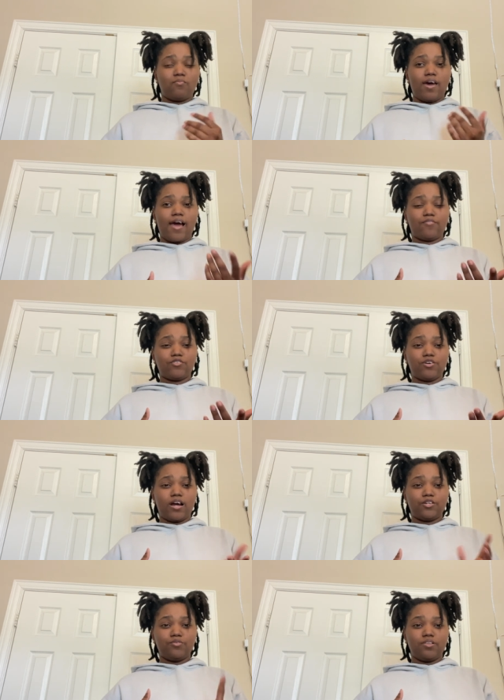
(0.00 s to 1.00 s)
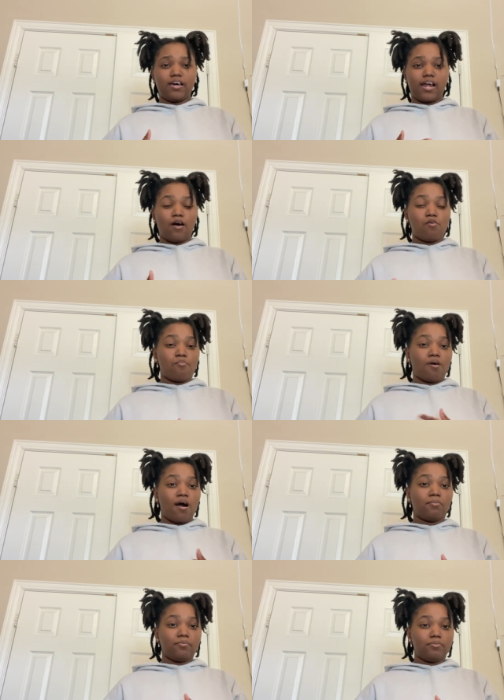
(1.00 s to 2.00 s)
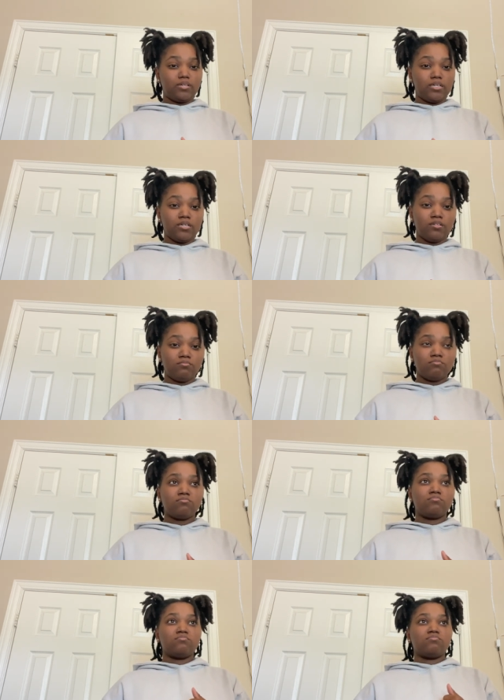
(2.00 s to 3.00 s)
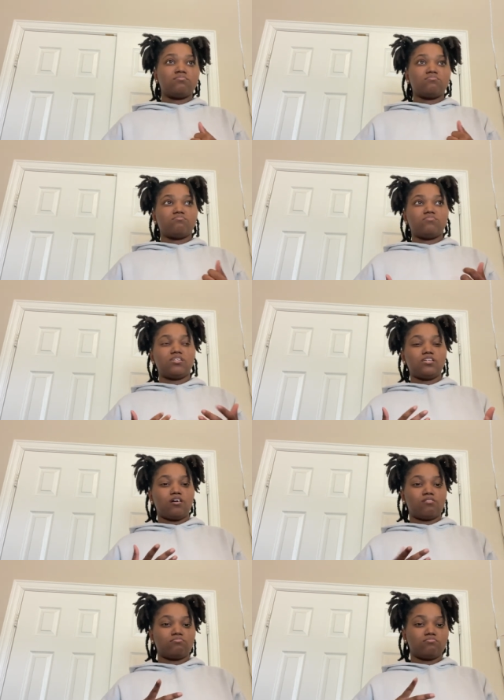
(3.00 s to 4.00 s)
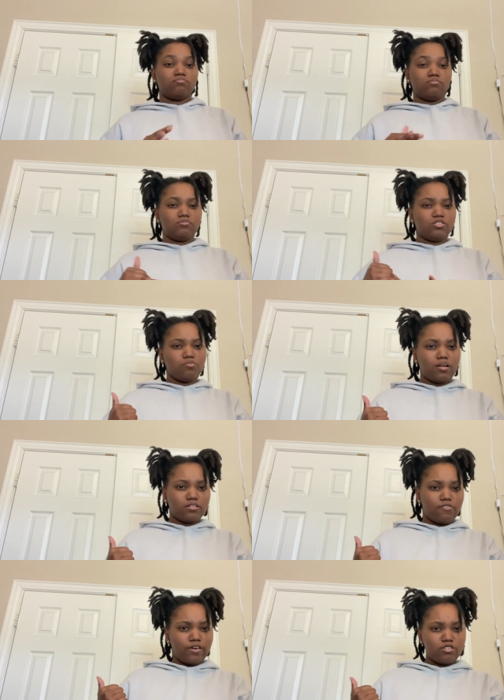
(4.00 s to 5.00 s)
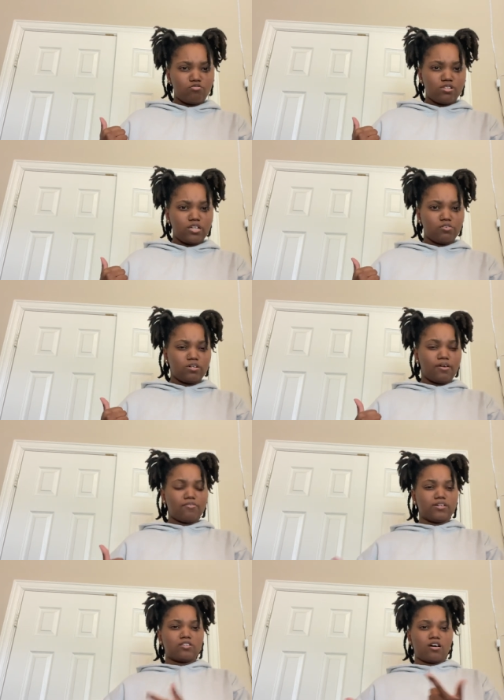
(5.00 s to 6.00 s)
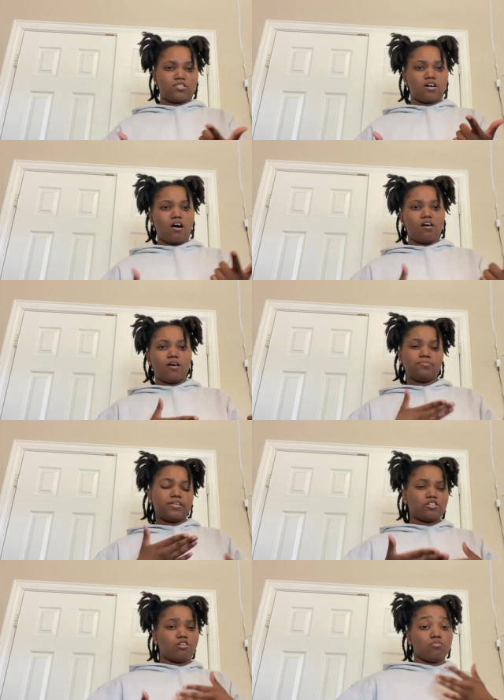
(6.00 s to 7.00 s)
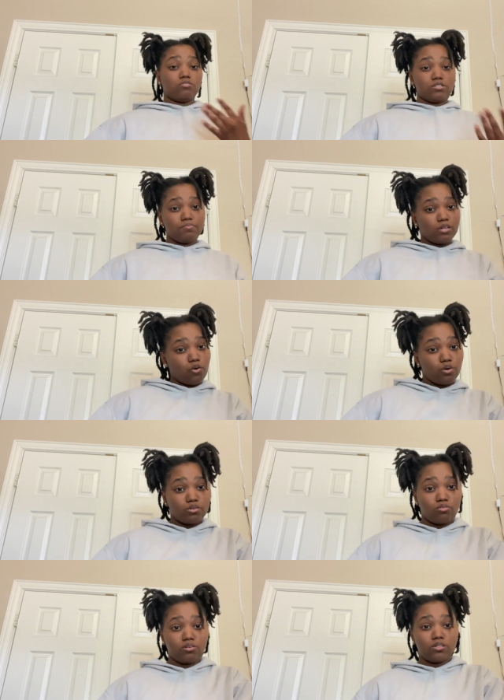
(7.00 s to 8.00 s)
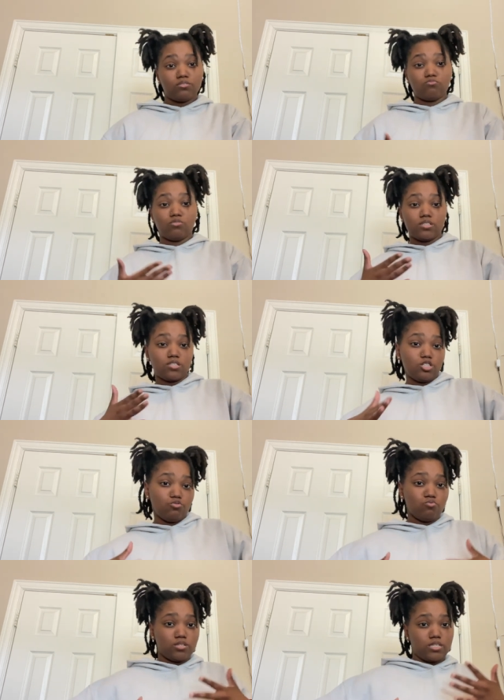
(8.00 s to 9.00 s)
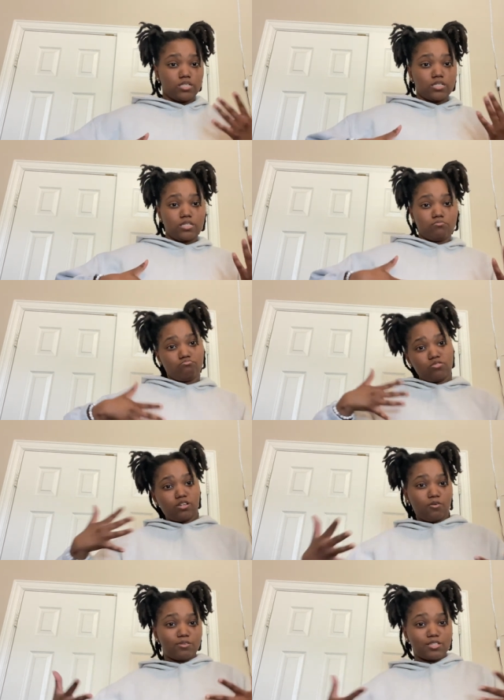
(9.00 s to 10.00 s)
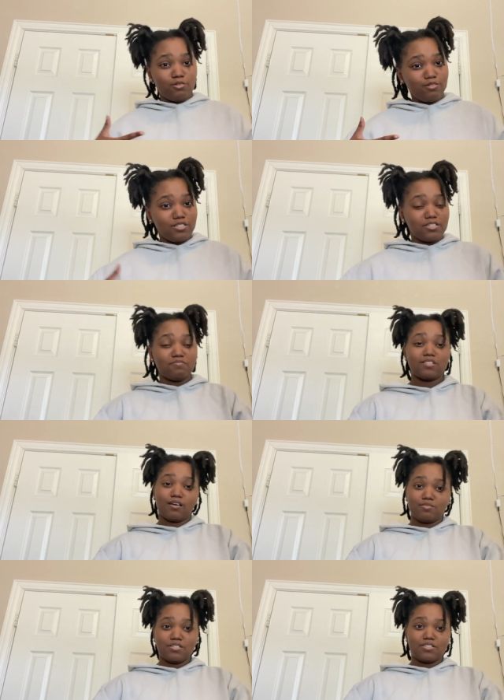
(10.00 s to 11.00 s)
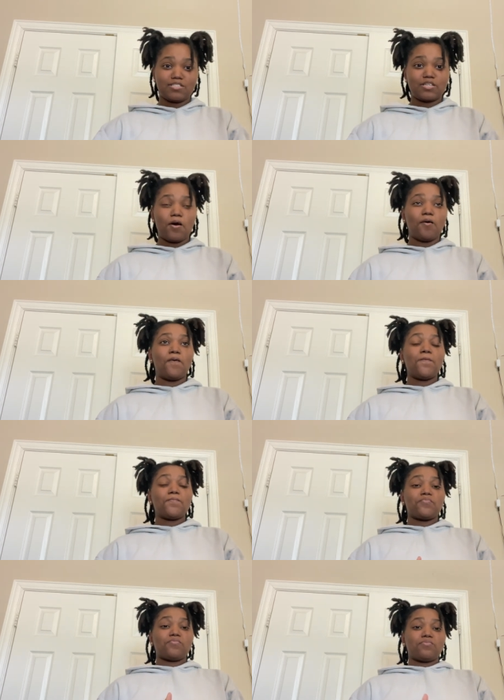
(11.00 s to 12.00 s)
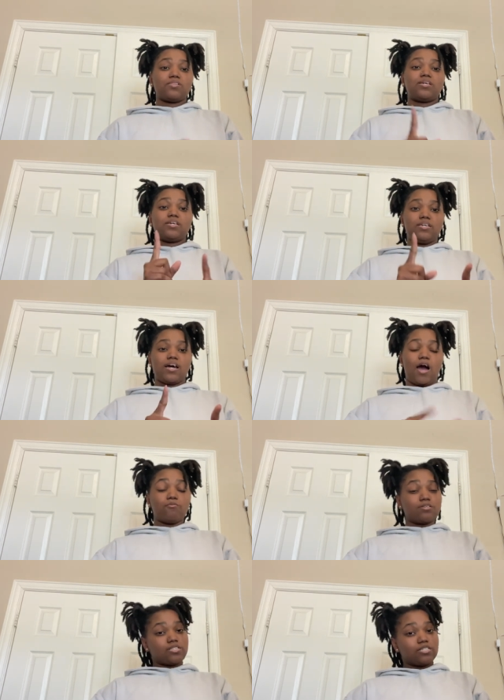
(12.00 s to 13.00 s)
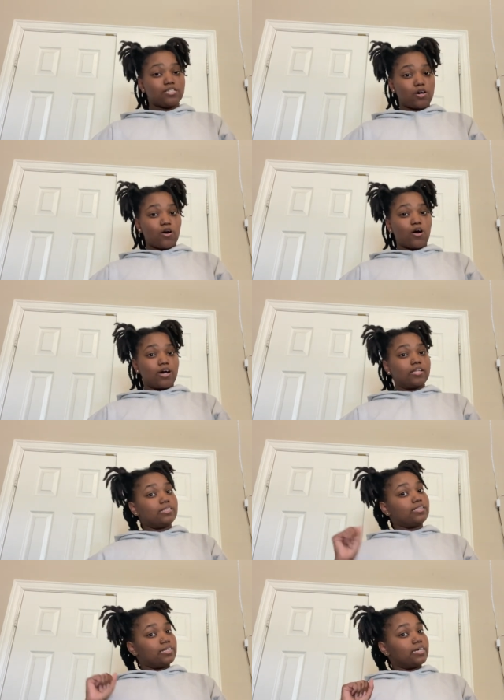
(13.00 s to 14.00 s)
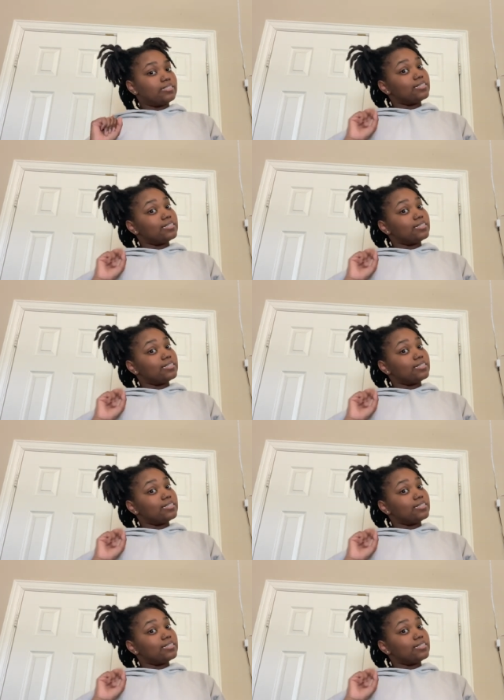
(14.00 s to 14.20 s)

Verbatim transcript: after I do that I will probably you know do my little face routine or whatever and talk to y'all, update y'all on what's been going on, what's new, what's, you know, what's Gucci type shit. So, yeah, I will see y'all in the next